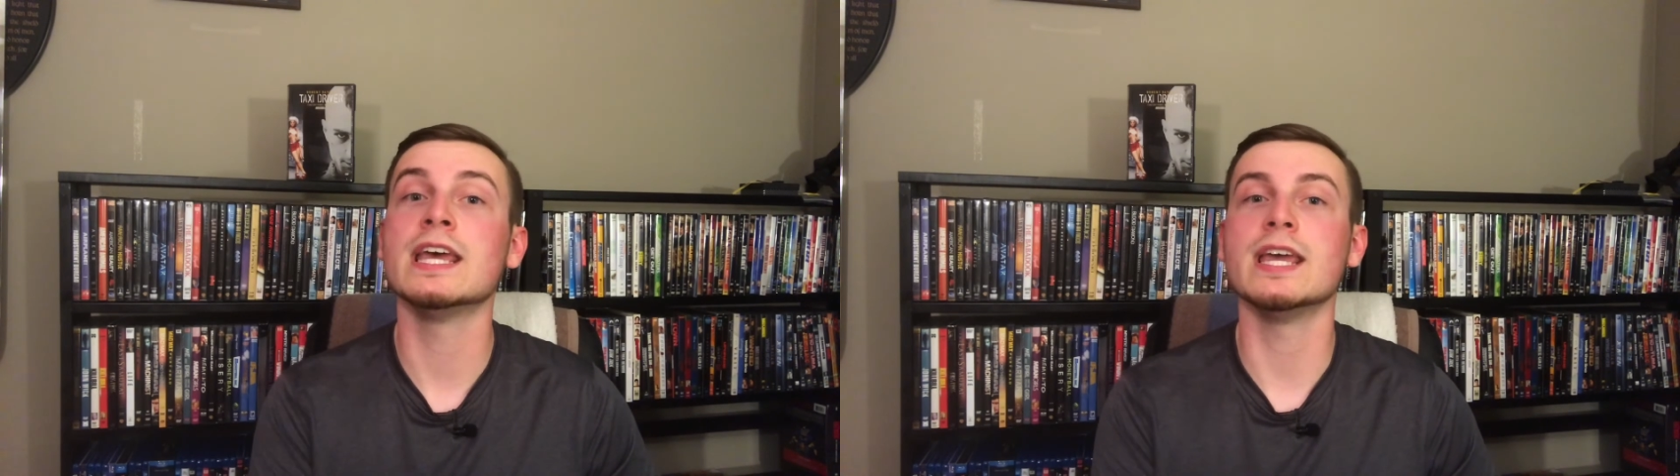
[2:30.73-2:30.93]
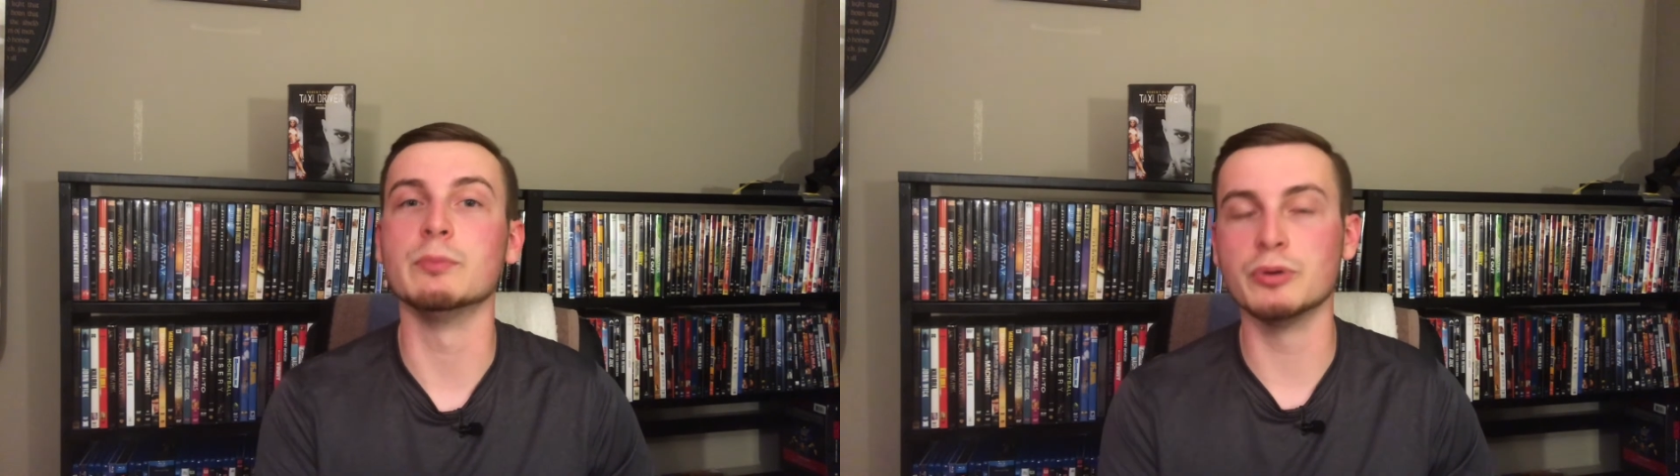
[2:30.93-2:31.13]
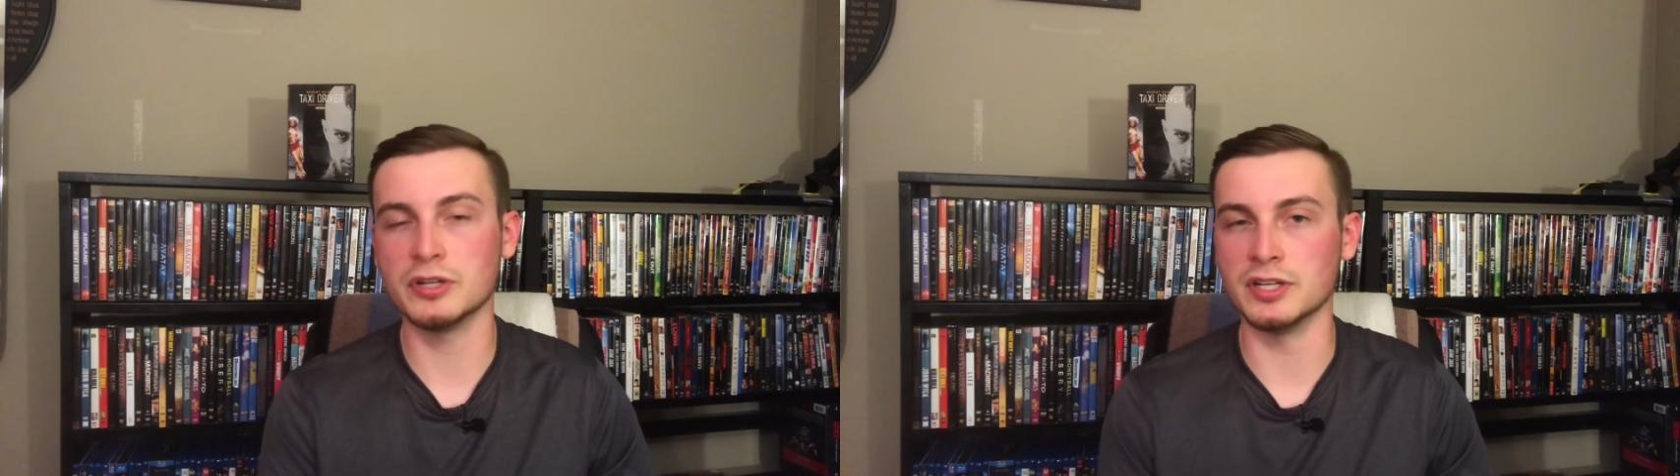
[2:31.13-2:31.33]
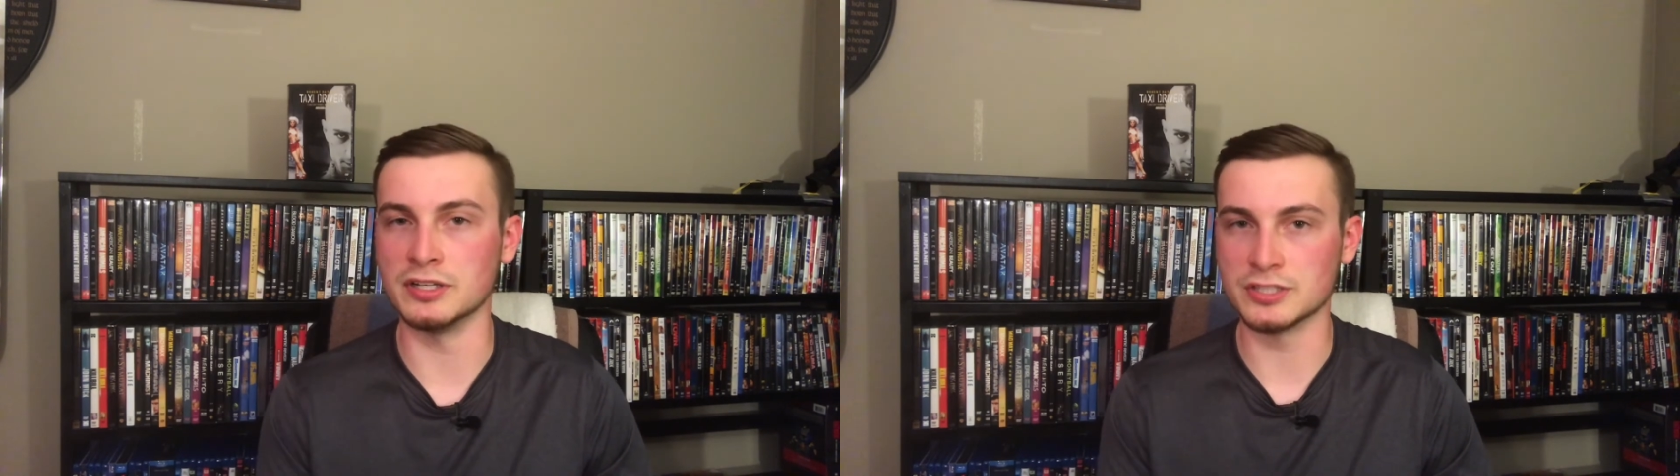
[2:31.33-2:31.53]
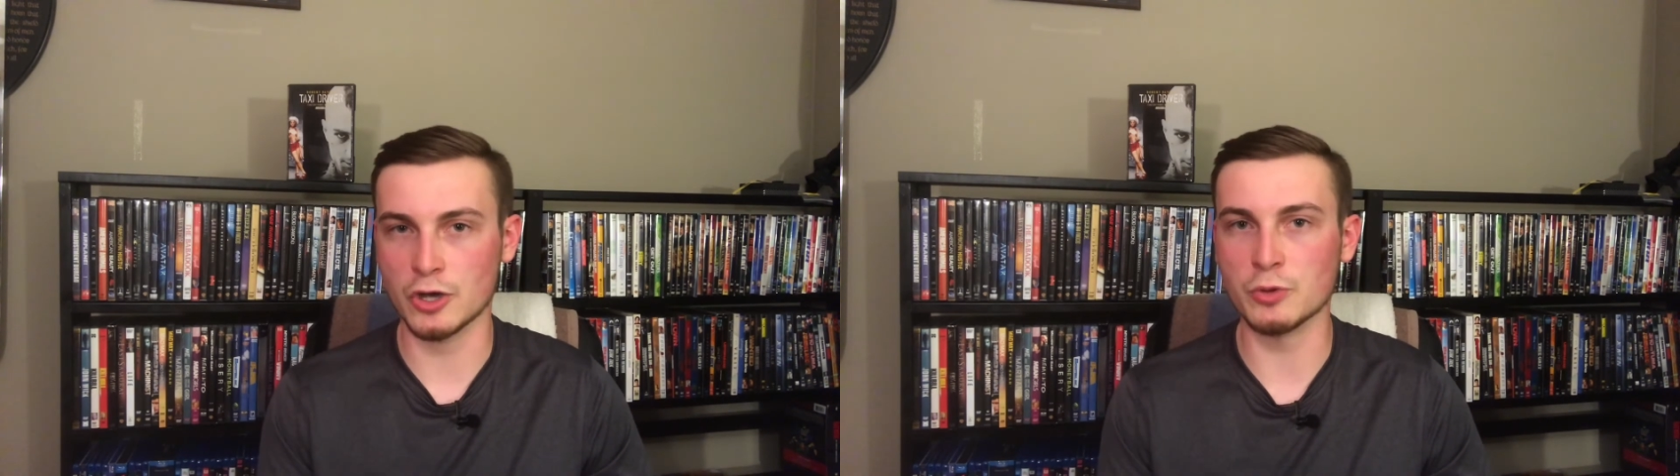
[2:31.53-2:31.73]
and put in
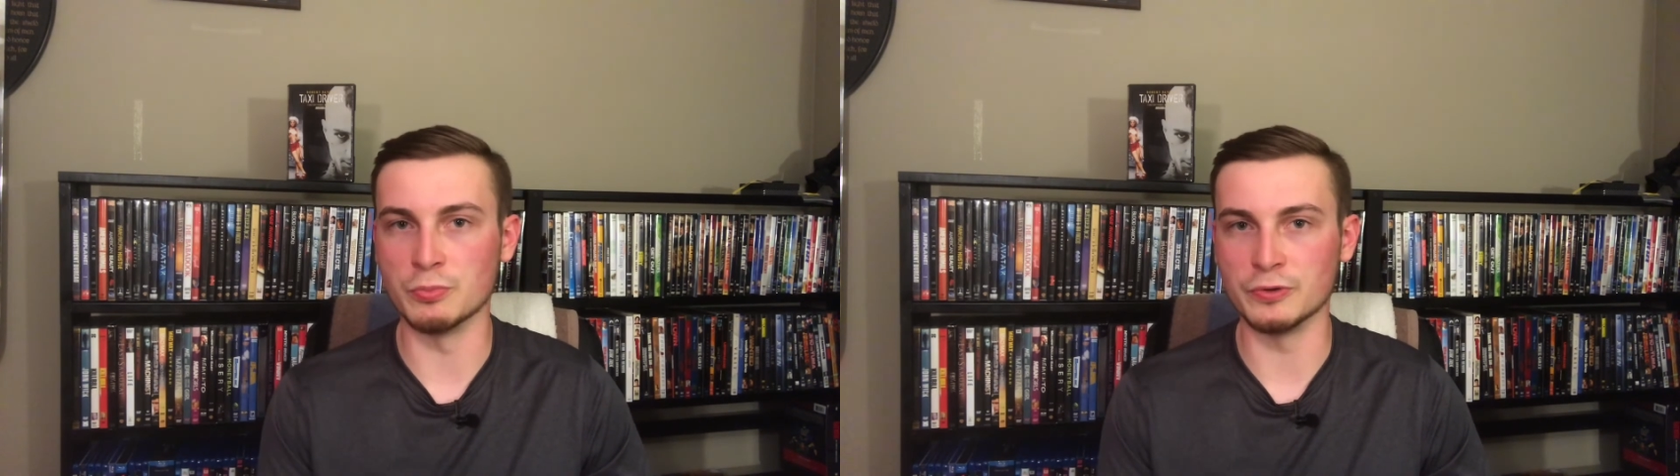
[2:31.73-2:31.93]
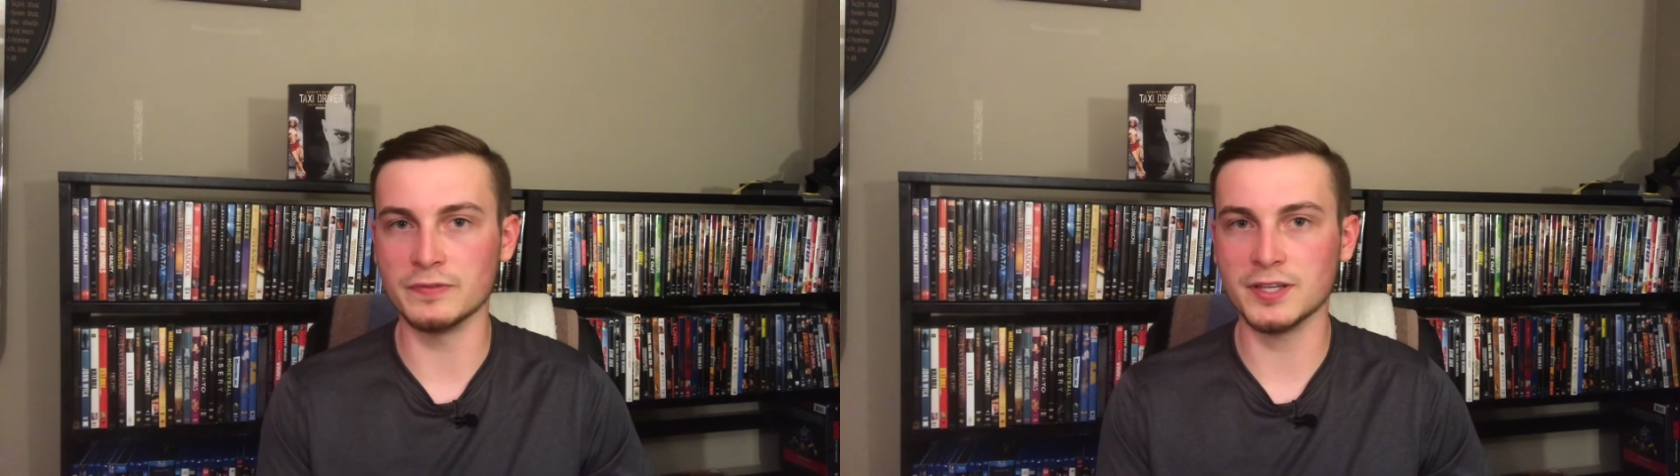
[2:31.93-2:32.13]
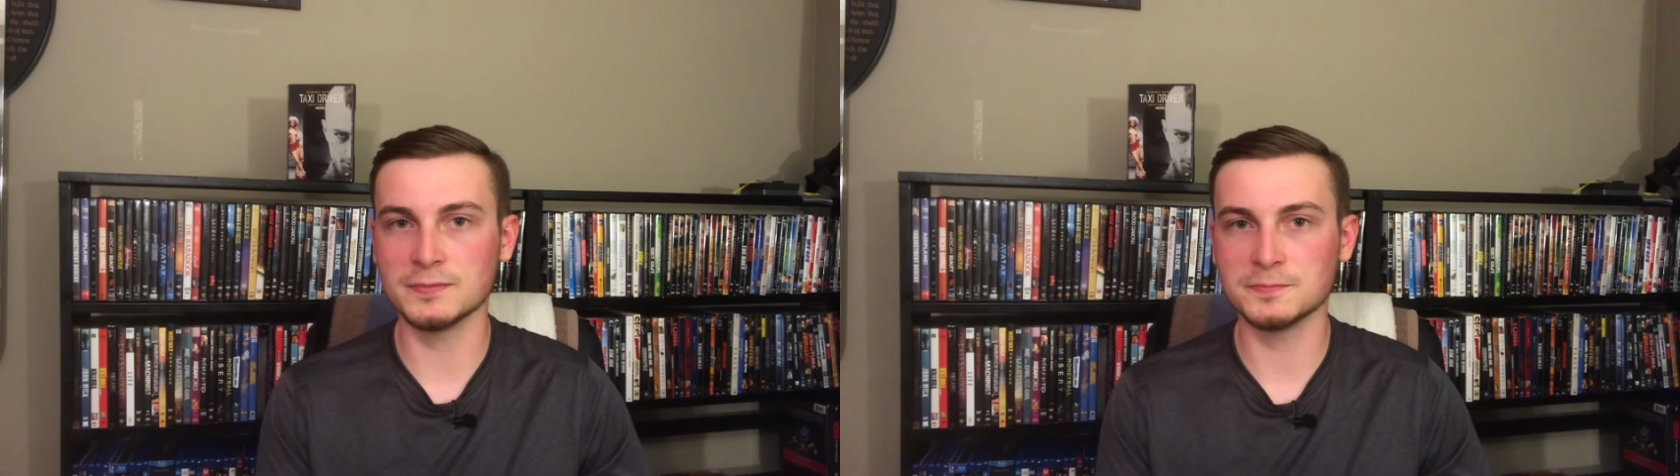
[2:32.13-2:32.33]
his own movie.